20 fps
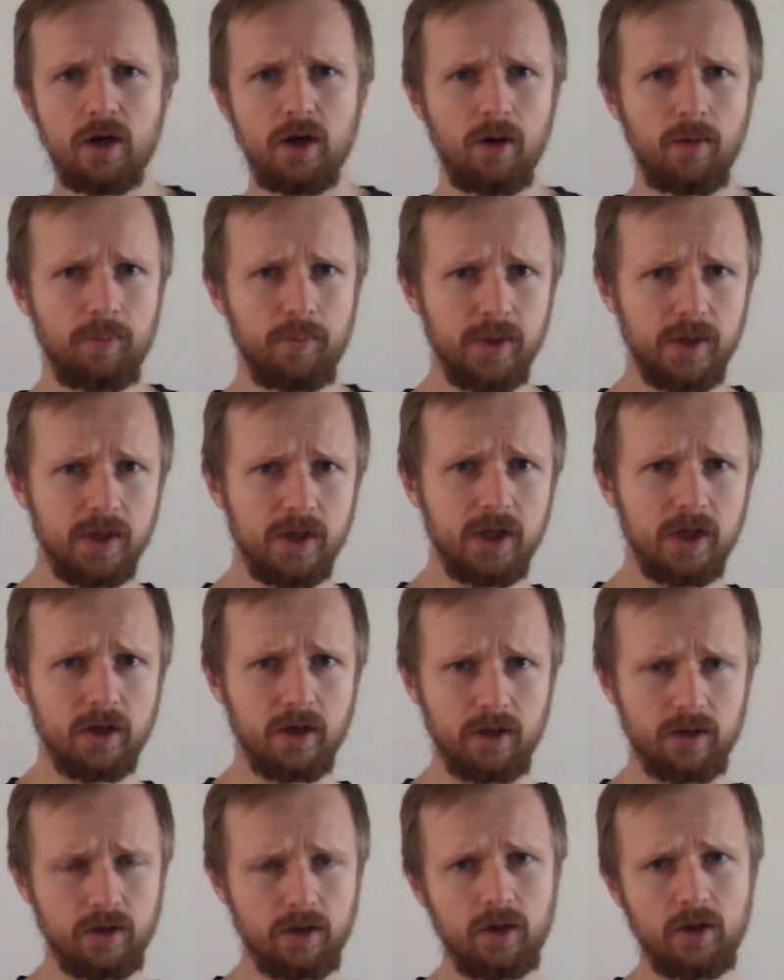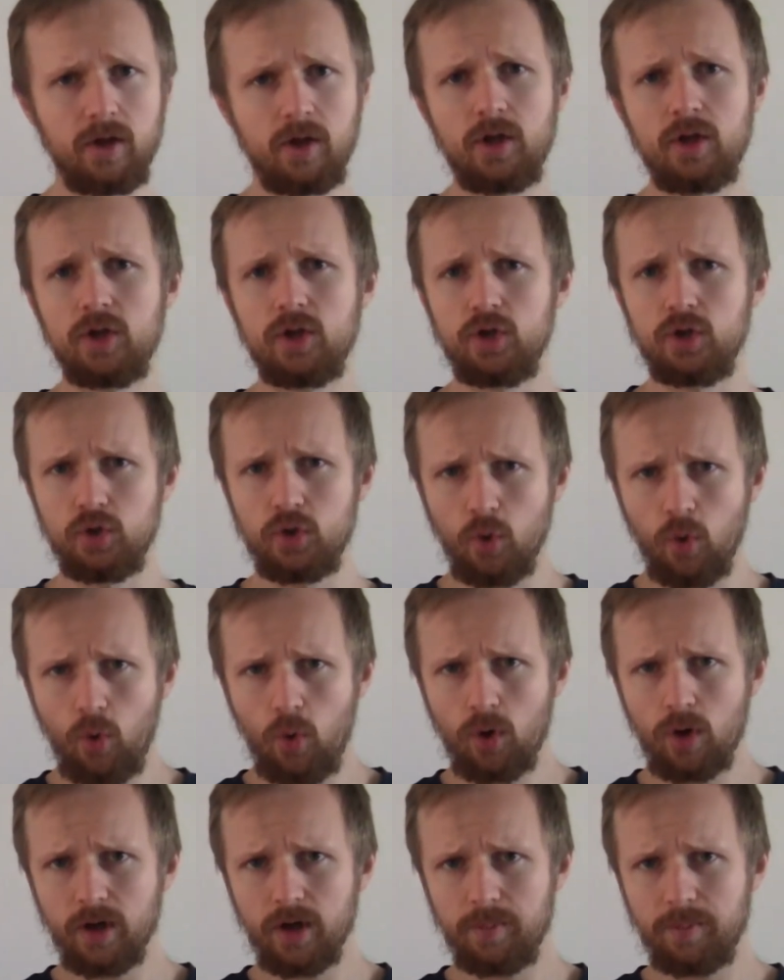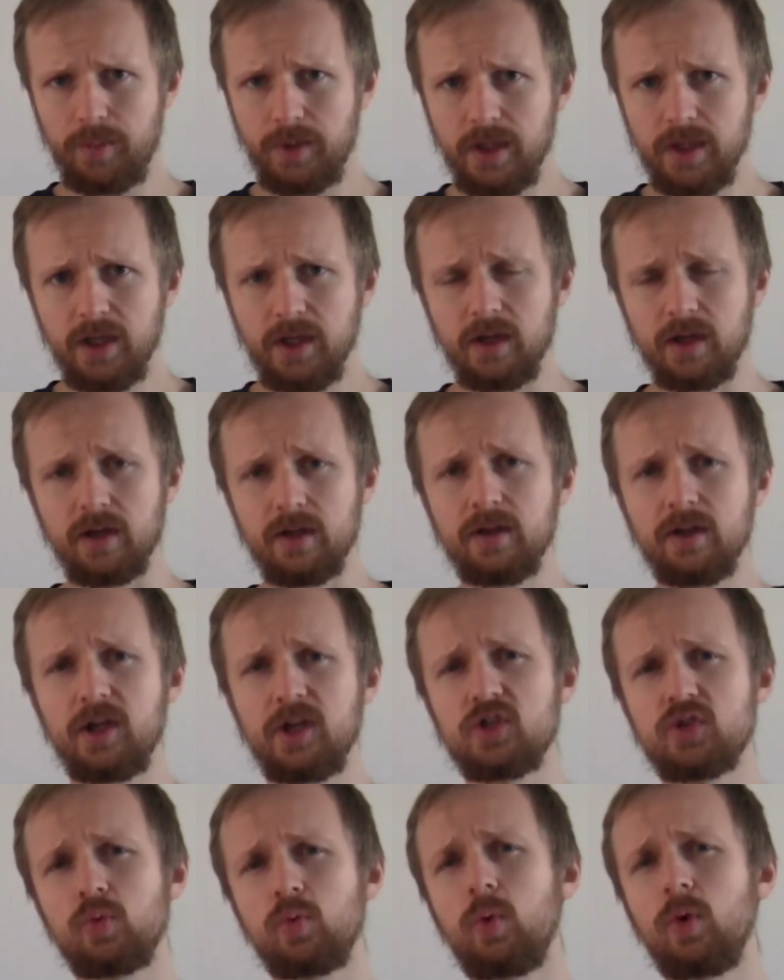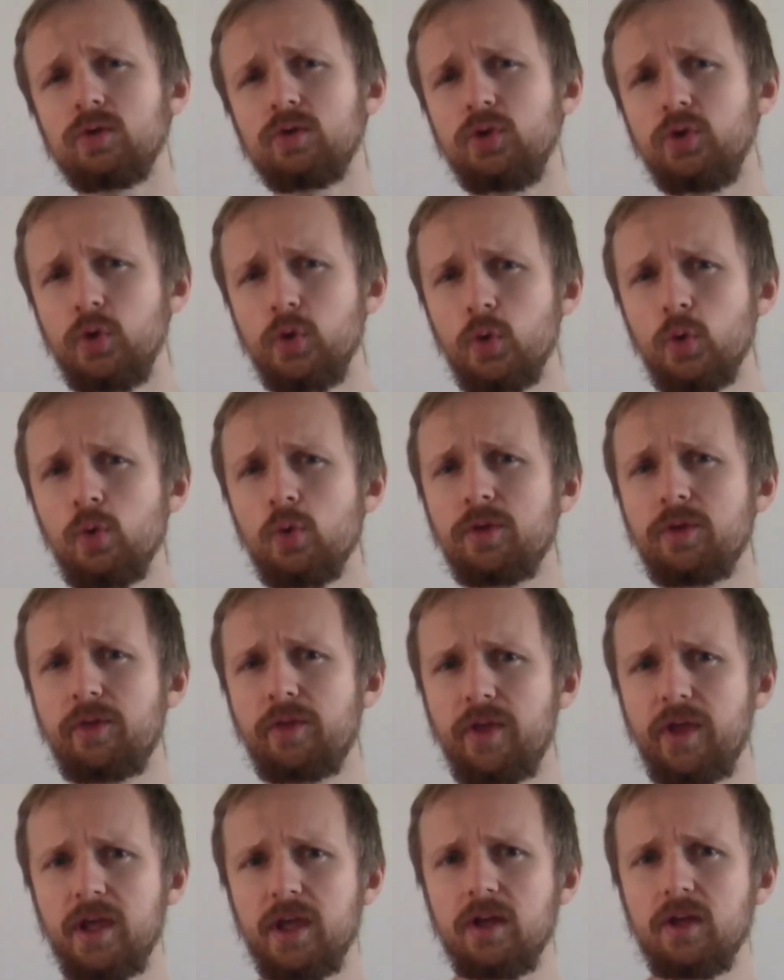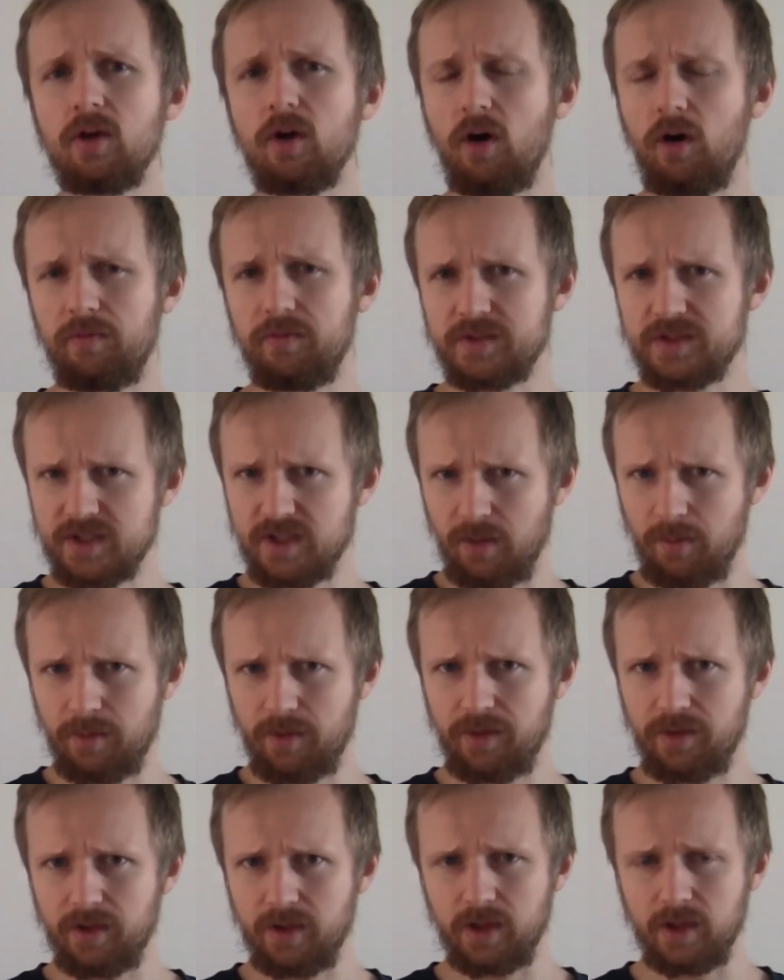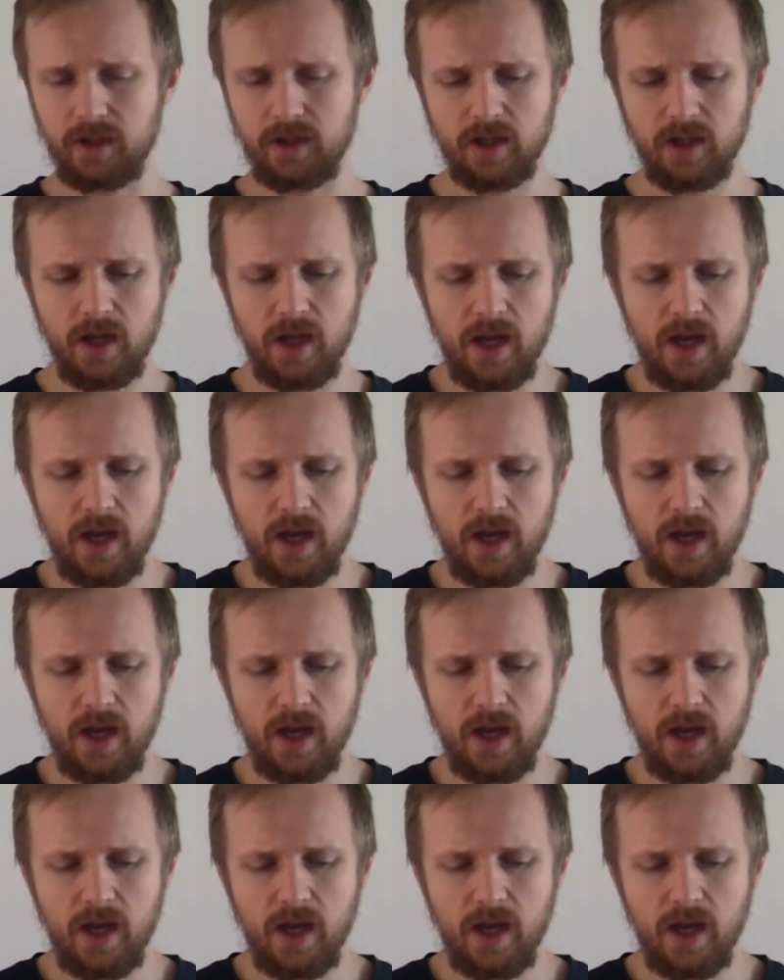Opinion, your opinion is what you think of something.